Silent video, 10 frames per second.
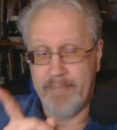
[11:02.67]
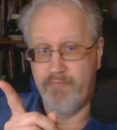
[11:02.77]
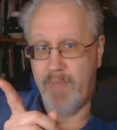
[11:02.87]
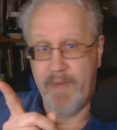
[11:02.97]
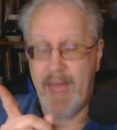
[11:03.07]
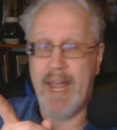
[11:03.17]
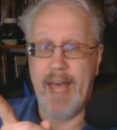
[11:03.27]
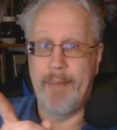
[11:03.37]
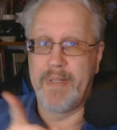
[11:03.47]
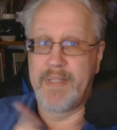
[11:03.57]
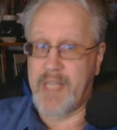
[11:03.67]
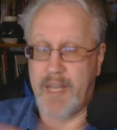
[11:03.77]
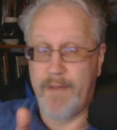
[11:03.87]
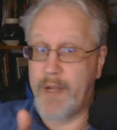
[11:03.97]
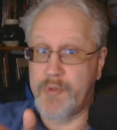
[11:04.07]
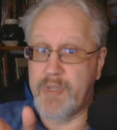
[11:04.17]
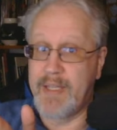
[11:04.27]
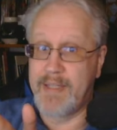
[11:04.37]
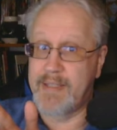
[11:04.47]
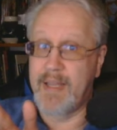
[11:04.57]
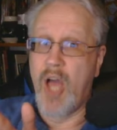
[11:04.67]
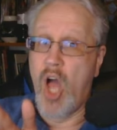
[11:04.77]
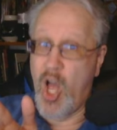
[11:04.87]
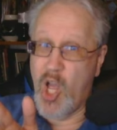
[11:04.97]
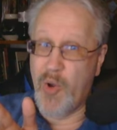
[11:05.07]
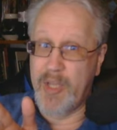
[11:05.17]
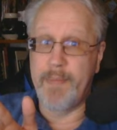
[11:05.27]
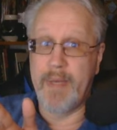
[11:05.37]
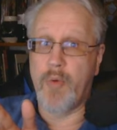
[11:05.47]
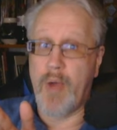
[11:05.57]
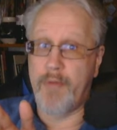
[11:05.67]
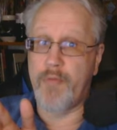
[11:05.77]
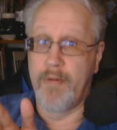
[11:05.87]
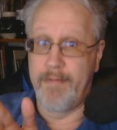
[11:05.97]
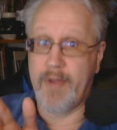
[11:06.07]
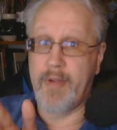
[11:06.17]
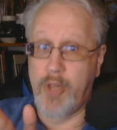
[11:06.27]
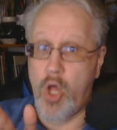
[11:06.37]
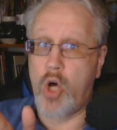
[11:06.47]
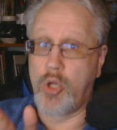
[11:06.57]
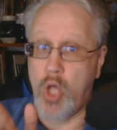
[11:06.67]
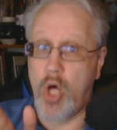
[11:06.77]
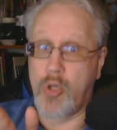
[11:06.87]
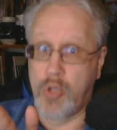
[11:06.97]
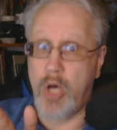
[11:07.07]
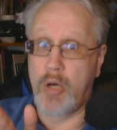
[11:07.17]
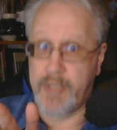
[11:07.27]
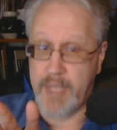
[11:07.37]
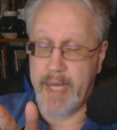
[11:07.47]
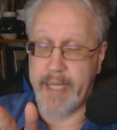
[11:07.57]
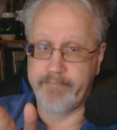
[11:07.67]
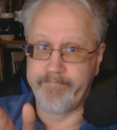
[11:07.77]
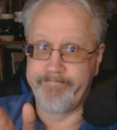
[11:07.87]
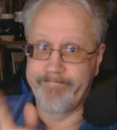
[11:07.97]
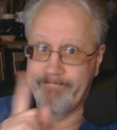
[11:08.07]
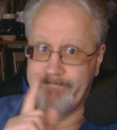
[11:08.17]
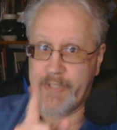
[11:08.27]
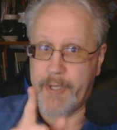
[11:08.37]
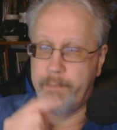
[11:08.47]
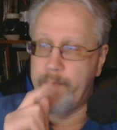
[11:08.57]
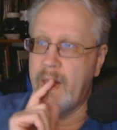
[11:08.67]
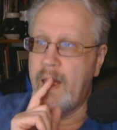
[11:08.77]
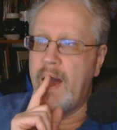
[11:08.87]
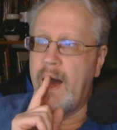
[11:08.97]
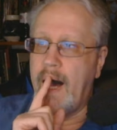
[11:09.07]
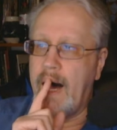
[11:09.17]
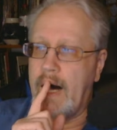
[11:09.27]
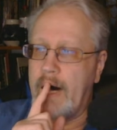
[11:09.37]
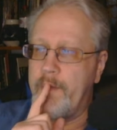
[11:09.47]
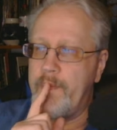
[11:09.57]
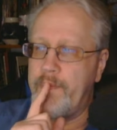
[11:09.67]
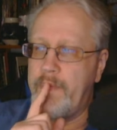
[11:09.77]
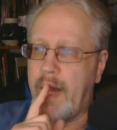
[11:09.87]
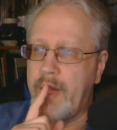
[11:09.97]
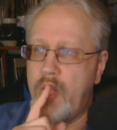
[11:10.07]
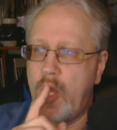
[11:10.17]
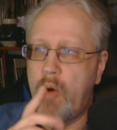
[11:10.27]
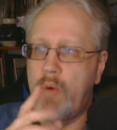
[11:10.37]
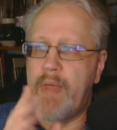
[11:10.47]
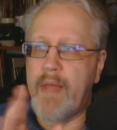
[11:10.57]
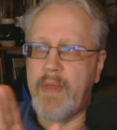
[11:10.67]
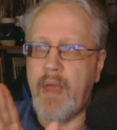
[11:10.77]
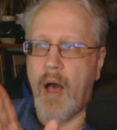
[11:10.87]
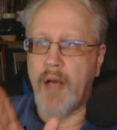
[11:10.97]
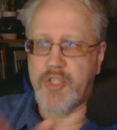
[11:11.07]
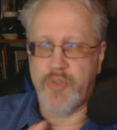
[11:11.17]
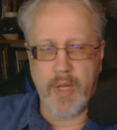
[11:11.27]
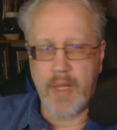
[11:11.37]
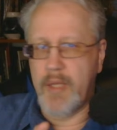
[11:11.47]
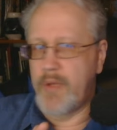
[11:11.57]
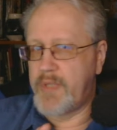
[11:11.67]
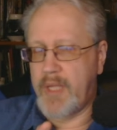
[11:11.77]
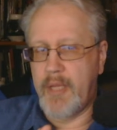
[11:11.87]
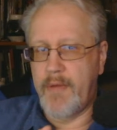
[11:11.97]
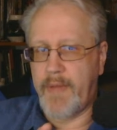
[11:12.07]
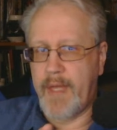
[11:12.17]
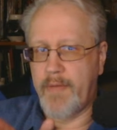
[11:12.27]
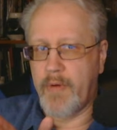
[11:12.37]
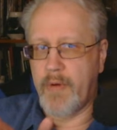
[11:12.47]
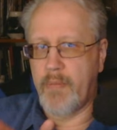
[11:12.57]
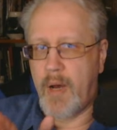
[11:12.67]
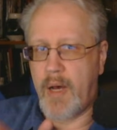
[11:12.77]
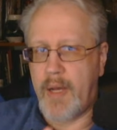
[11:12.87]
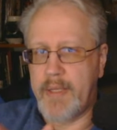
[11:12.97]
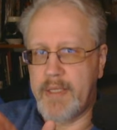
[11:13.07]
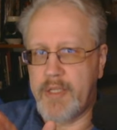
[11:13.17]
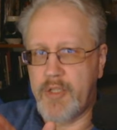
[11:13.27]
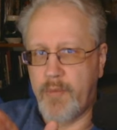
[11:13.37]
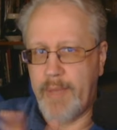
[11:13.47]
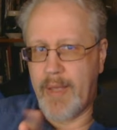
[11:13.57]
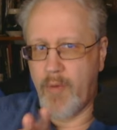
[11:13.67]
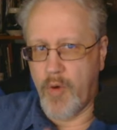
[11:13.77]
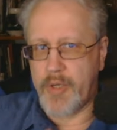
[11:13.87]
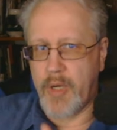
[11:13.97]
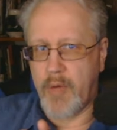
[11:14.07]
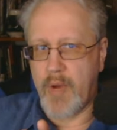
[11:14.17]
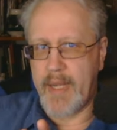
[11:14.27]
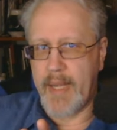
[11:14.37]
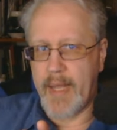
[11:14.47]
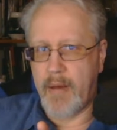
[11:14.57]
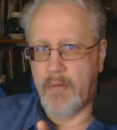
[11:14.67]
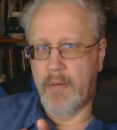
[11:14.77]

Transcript: if that happens, the Confederacy is going to be around for a very long time. So I know that the Australia-New Zealand flavor mod is still being worked on right now.